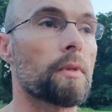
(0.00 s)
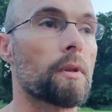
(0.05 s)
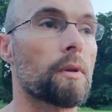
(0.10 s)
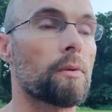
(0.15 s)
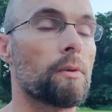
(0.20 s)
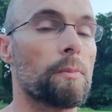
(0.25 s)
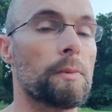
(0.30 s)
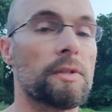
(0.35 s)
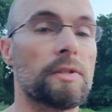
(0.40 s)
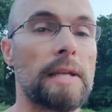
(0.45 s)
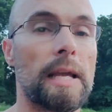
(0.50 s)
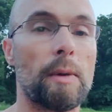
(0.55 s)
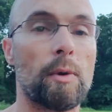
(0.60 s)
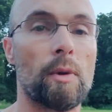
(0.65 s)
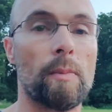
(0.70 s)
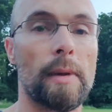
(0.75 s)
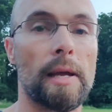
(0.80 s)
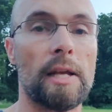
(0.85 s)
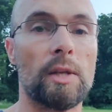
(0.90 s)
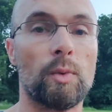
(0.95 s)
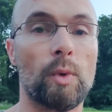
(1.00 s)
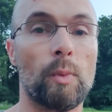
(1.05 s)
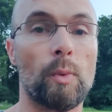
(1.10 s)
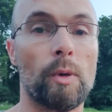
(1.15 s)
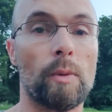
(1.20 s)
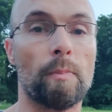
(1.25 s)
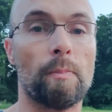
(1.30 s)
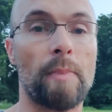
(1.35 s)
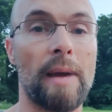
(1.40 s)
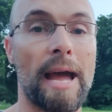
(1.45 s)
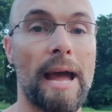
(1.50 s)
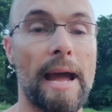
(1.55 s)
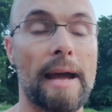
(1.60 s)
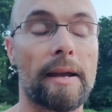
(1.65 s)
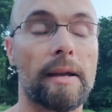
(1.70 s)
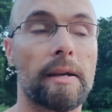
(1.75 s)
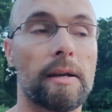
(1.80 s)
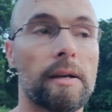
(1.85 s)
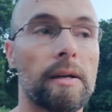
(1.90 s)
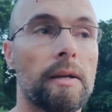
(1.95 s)
the mistake we made is we went
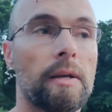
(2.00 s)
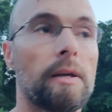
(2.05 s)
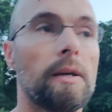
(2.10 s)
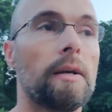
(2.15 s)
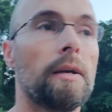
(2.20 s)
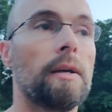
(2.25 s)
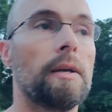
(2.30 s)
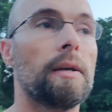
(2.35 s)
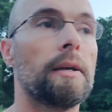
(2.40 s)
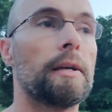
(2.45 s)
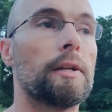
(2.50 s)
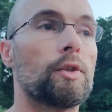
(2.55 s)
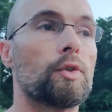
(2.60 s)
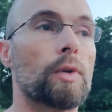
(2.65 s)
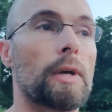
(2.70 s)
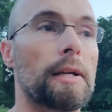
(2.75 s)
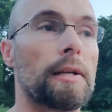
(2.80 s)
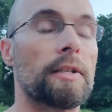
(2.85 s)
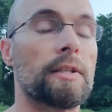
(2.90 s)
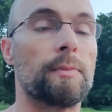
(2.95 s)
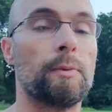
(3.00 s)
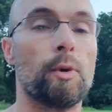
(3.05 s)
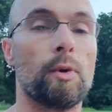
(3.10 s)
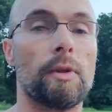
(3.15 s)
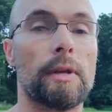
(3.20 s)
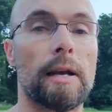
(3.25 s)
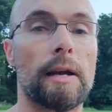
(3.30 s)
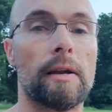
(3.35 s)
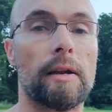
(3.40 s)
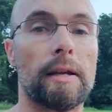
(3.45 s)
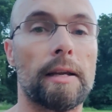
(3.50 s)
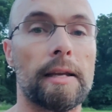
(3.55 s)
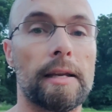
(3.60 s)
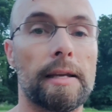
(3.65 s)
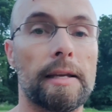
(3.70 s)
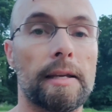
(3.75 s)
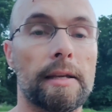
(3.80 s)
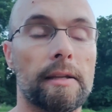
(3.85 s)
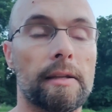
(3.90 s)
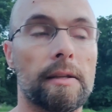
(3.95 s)
back and tried to smooth it out
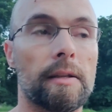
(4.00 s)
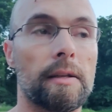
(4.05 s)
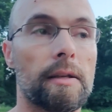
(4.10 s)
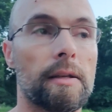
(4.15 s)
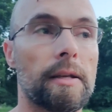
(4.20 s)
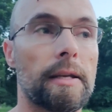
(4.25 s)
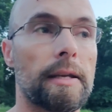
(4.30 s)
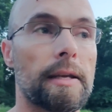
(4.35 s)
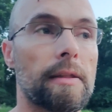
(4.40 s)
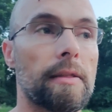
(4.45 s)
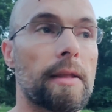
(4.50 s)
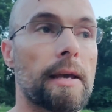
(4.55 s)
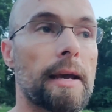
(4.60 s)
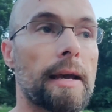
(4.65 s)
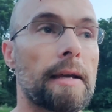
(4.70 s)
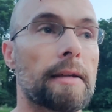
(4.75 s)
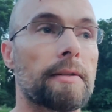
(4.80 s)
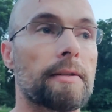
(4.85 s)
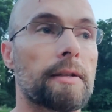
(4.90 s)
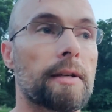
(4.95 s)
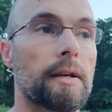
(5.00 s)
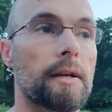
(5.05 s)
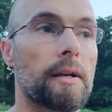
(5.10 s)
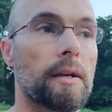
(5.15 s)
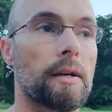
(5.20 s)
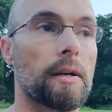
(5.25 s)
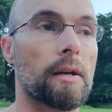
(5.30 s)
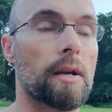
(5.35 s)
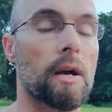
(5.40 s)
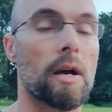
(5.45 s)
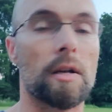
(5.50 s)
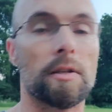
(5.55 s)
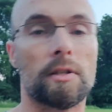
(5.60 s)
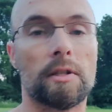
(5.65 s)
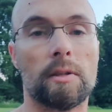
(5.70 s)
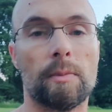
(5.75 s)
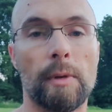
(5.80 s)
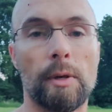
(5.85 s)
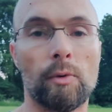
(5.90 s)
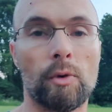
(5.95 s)
again, and that caused
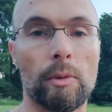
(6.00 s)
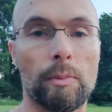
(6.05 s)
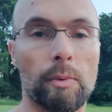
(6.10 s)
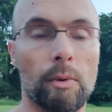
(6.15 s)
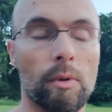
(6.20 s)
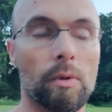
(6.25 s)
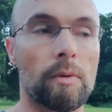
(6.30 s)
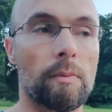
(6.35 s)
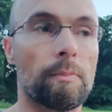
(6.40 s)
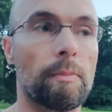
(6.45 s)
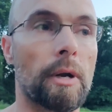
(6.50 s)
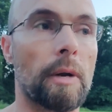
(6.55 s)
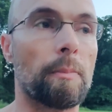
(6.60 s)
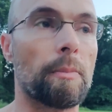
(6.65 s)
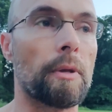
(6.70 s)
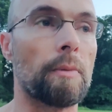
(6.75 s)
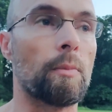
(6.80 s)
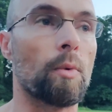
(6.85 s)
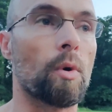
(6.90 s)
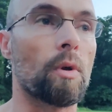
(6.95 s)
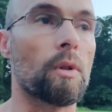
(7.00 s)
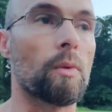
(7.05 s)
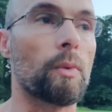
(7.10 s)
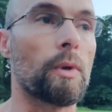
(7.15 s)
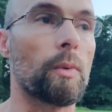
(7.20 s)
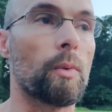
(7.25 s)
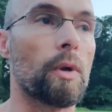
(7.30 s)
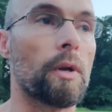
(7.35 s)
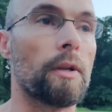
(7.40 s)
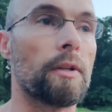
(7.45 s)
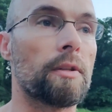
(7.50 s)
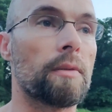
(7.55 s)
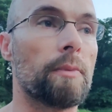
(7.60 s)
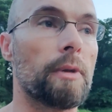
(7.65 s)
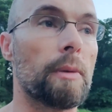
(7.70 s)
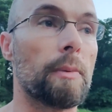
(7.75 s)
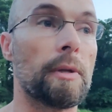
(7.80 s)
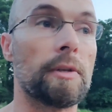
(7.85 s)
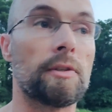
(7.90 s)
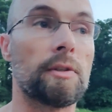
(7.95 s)
it to be rippled and bumpy more than we wanted it to
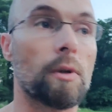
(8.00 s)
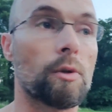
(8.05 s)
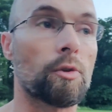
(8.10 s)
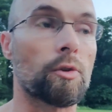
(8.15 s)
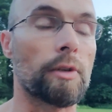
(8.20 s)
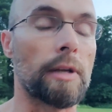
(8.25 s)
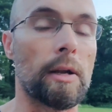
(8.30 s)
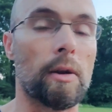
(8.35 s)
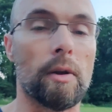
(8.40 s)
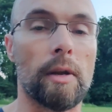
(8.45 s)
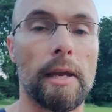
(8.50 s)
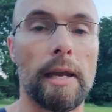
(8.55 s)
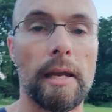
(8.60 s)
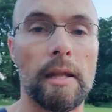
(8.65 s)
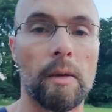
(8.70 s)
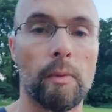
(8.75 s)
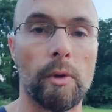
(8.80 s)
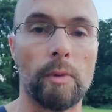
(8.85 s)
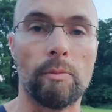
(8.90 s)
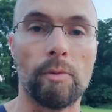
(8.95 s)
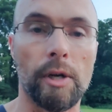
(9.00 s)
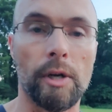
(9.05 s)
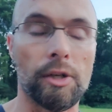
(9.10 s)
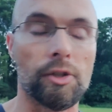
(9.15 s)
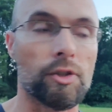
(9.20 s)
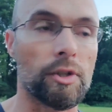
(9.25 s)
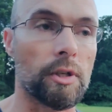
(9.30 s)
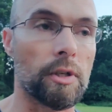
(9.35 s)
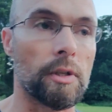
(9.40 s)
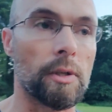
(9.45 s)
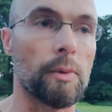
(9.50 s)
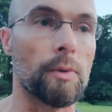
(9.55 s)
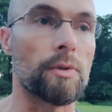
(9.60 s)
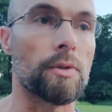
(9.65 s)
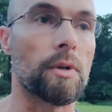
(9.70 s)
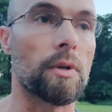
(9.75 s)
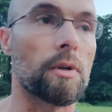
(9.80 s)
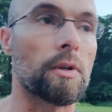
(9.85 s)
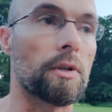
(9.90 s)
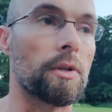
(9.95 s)
be, but it still turned out okay. And then we brushed it and it was
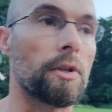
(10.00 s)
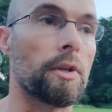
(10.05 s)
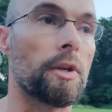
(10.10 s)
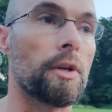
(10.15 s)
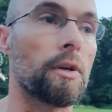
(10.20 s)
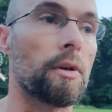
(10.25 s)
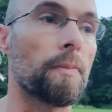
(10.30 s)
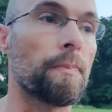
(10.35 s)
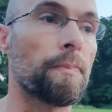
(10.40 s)
all good to go.